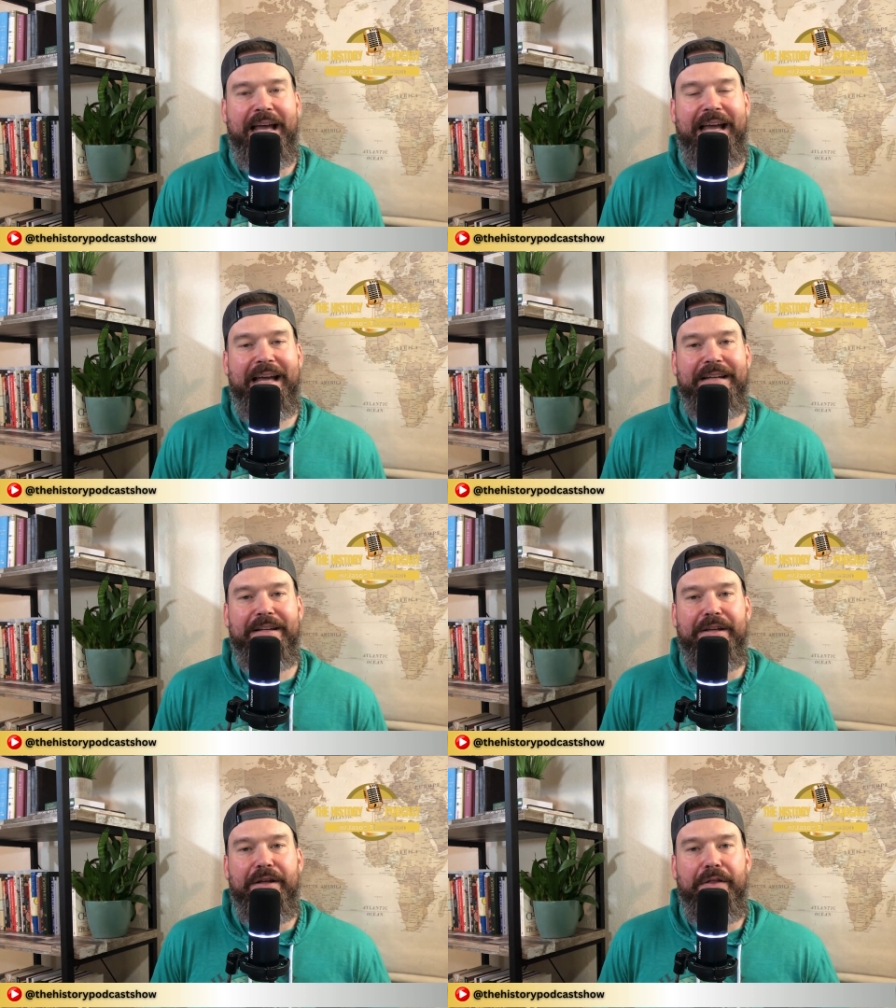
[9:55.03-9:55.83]

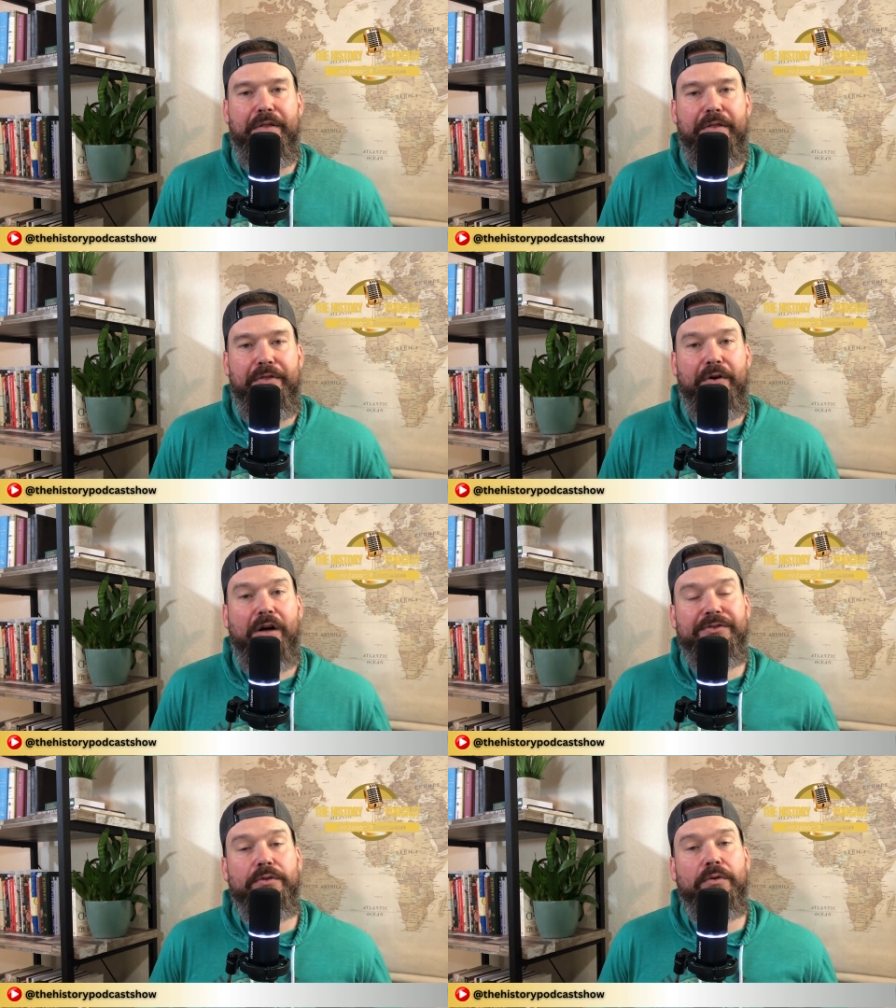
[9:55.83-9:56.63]
And They're
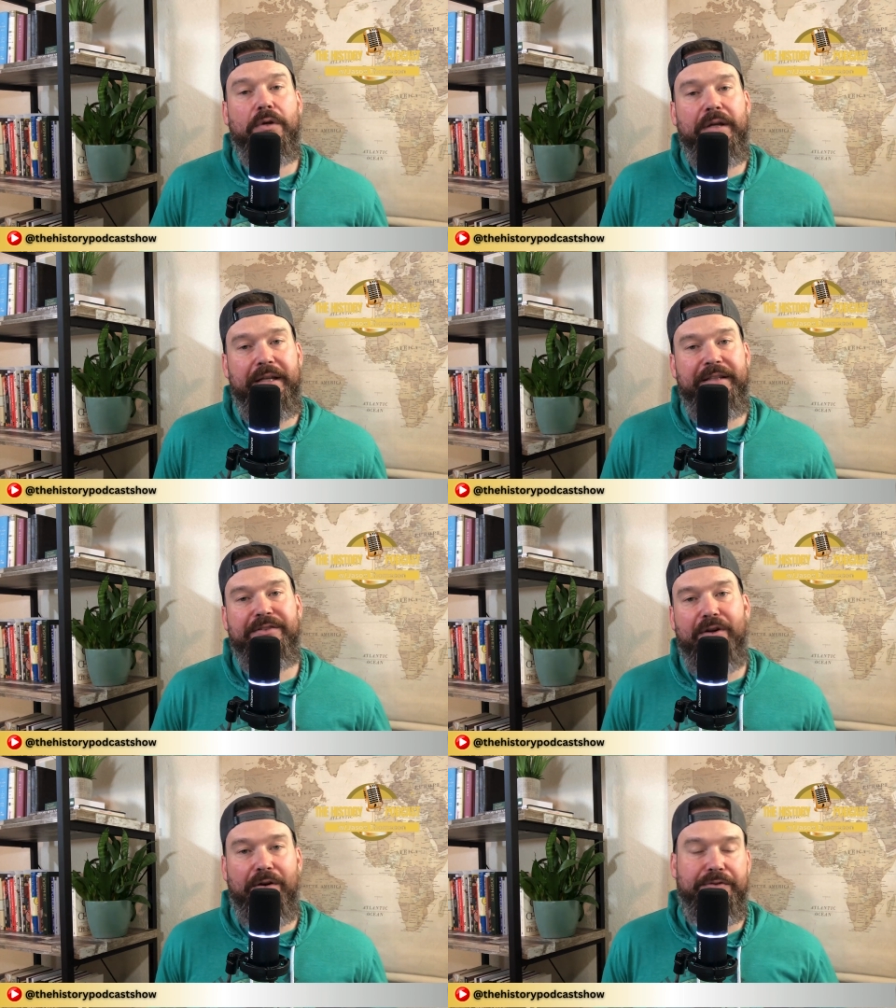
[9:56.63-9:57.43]
also in
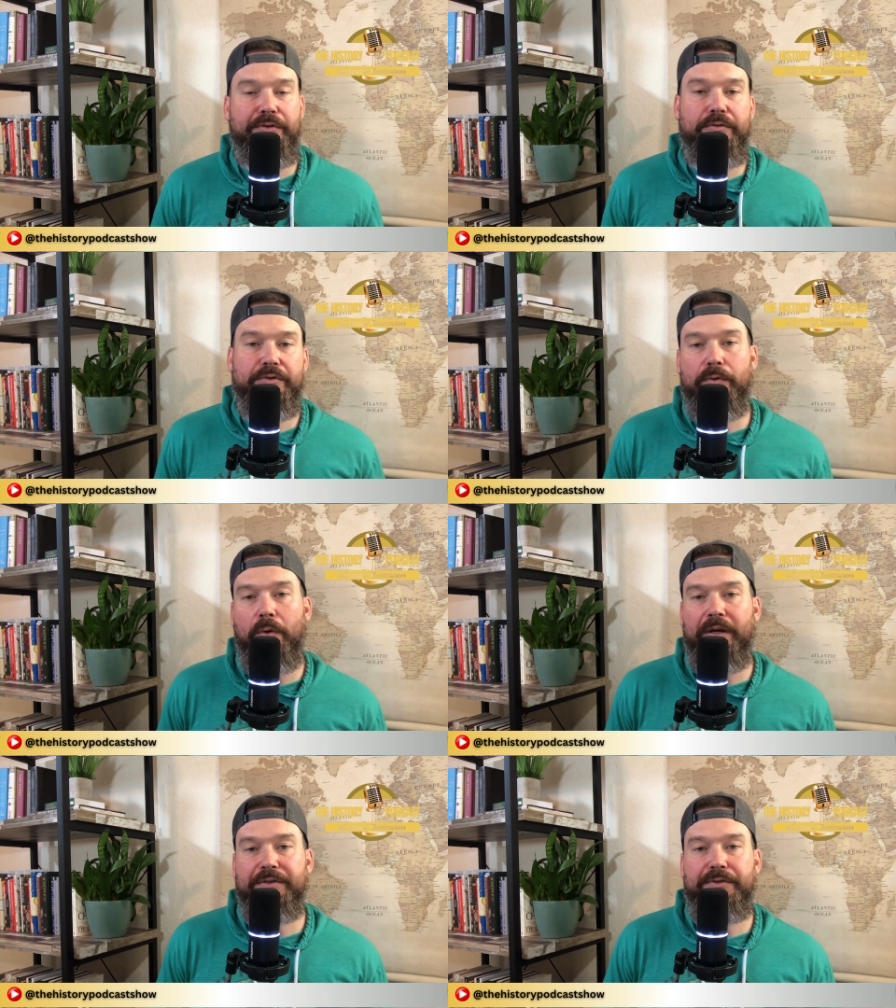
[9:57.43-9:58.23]
these cartoons
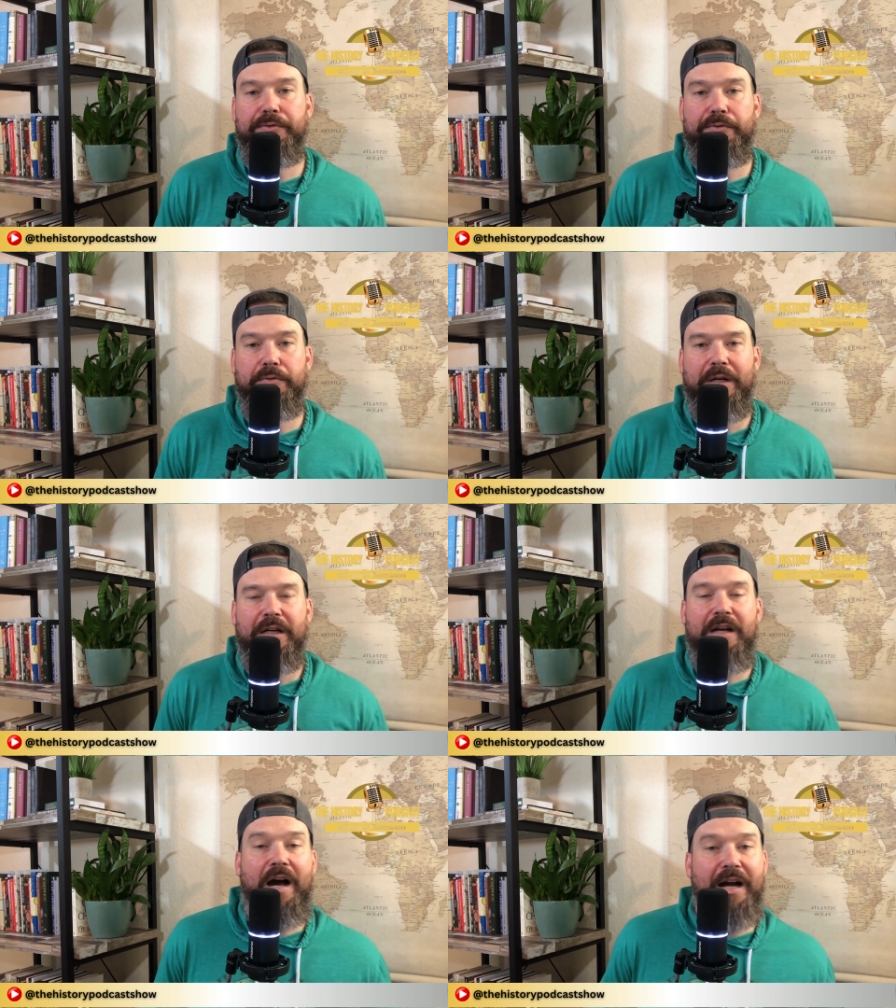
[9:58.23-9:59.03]
going to
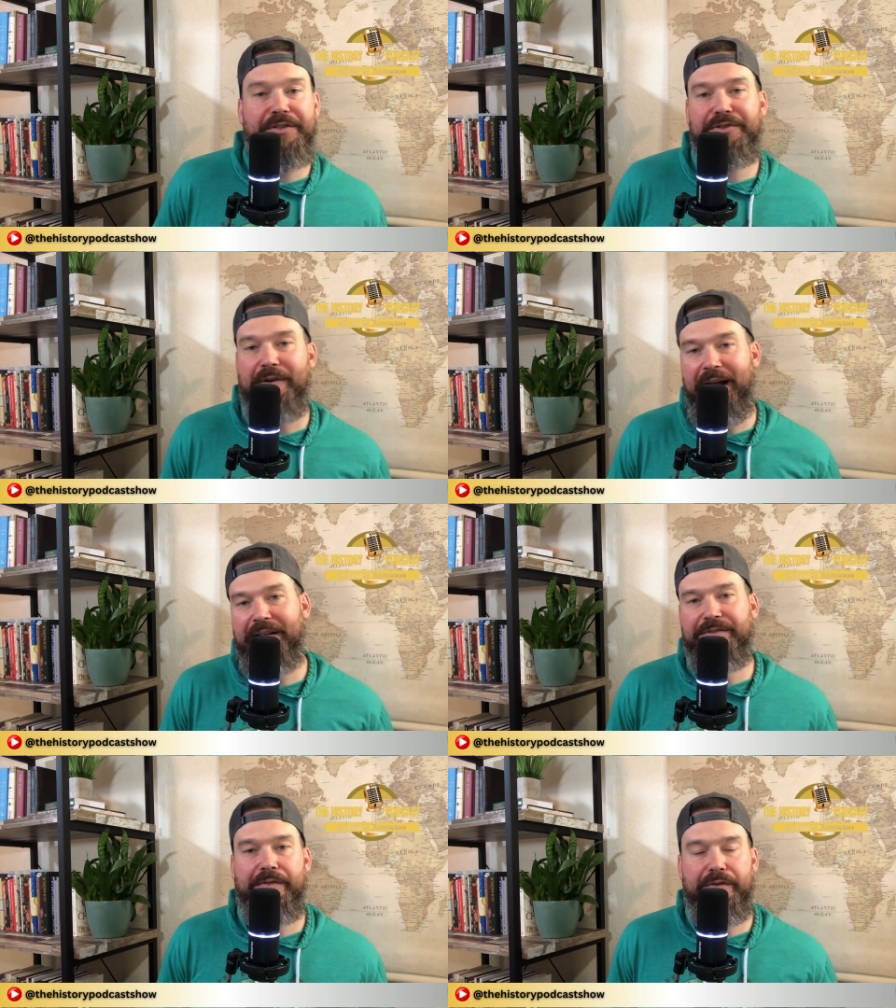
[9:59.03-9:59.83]

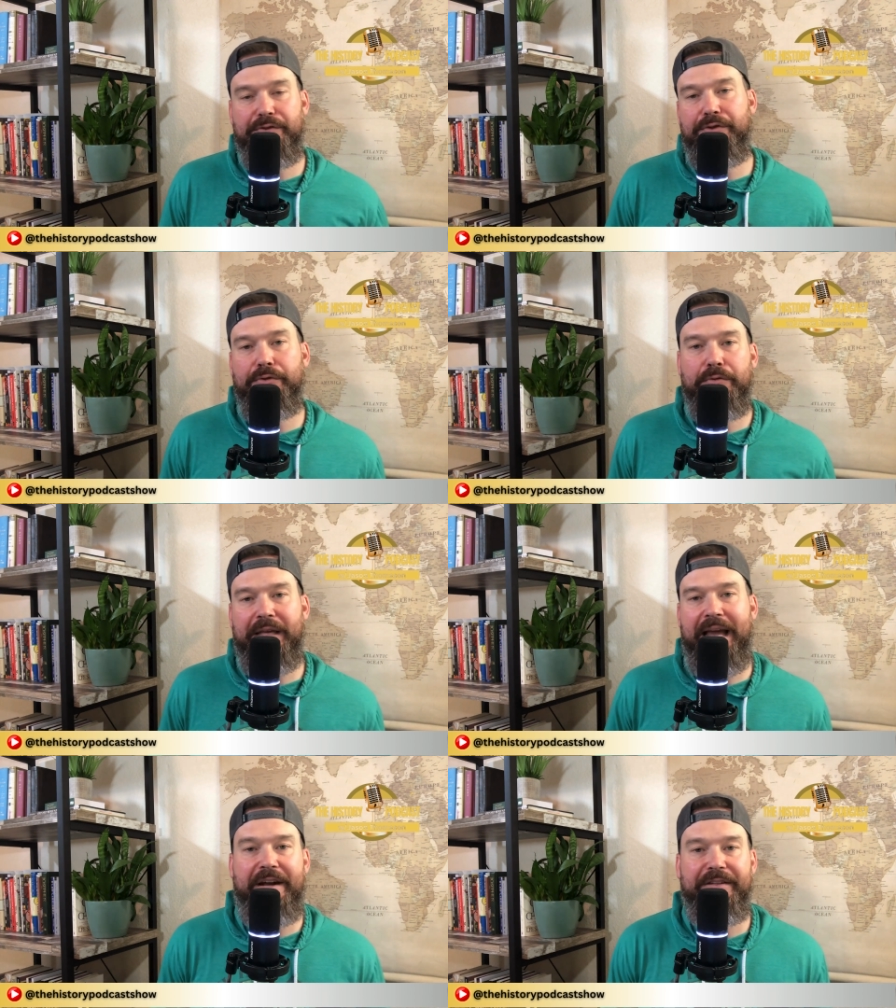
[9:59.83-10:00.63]
contrast the two
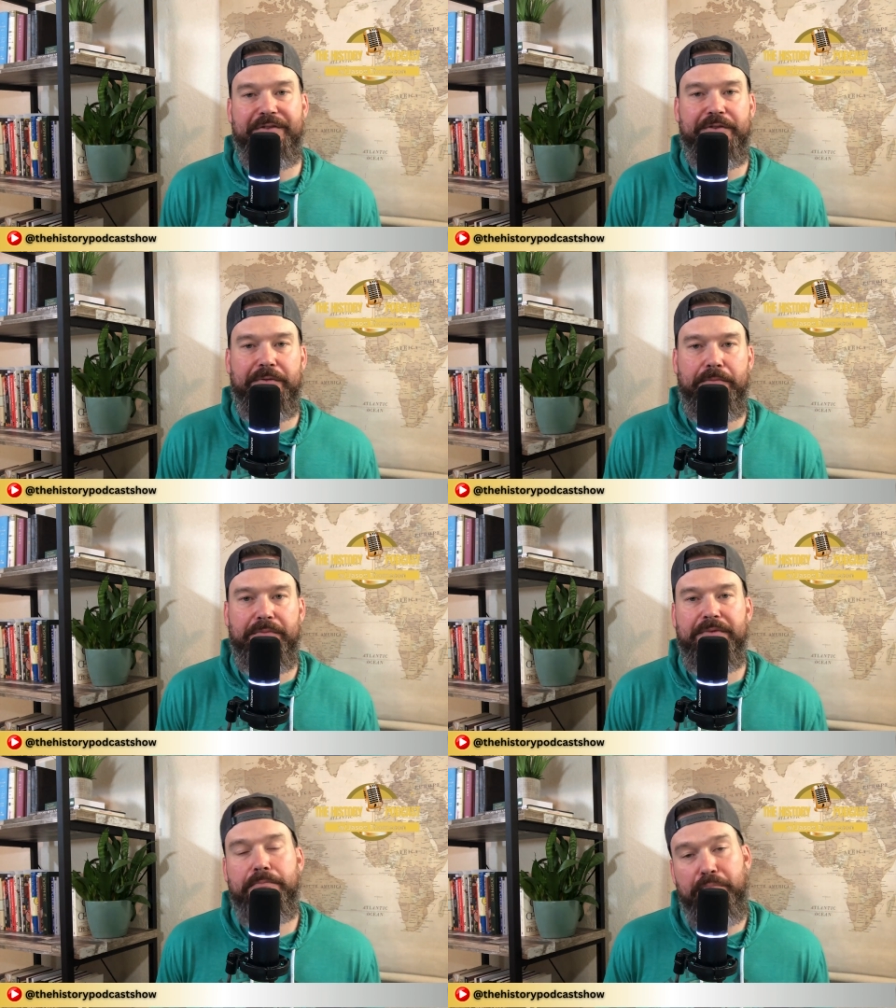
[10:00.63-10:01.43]
candidates'
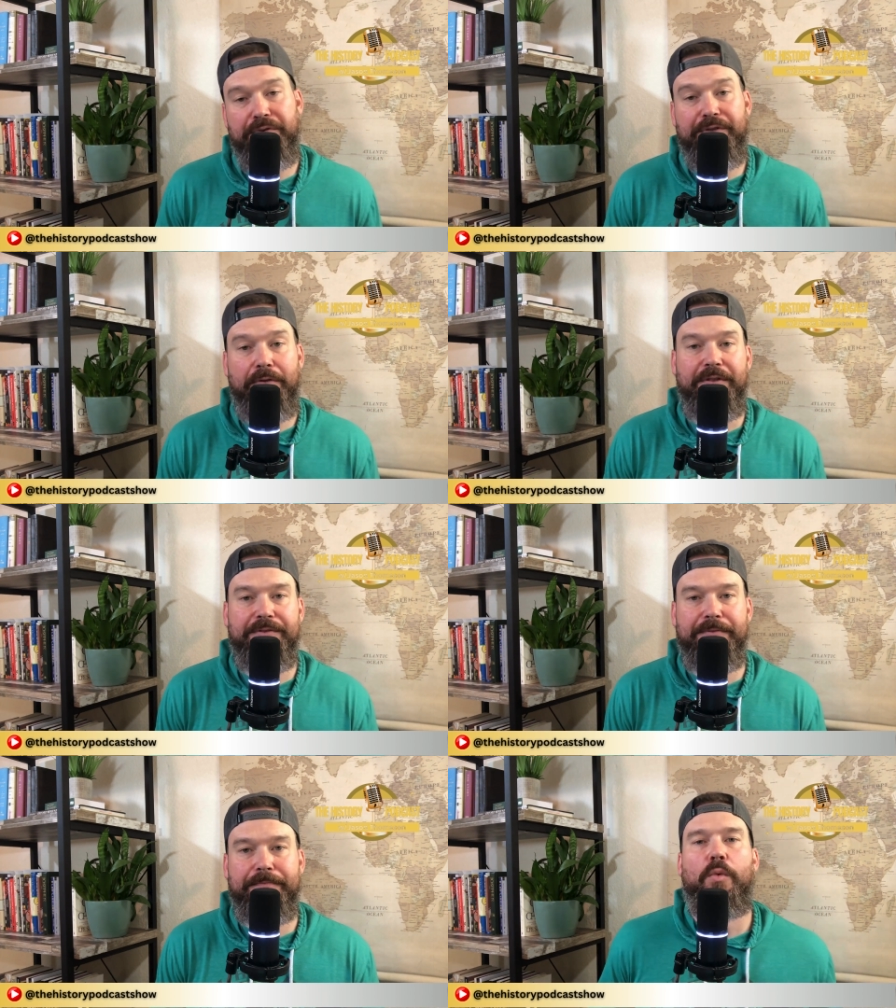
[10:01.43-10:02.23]

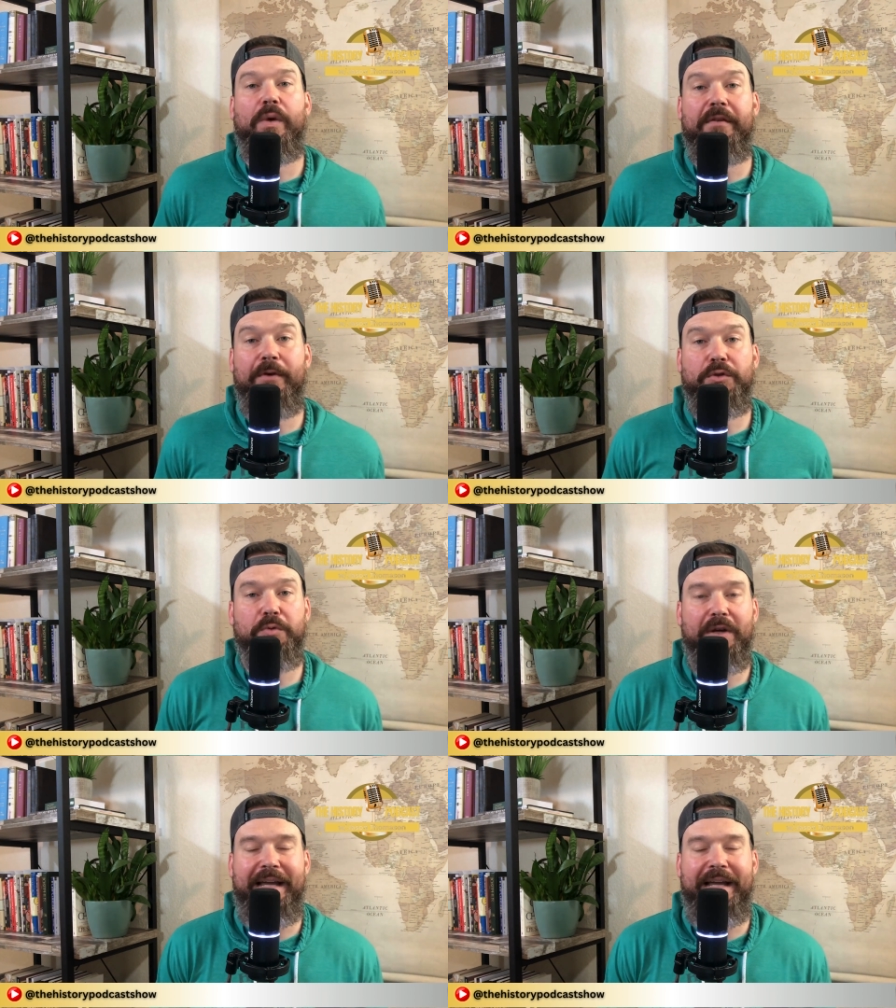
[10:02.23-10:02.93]
personas. When the votes were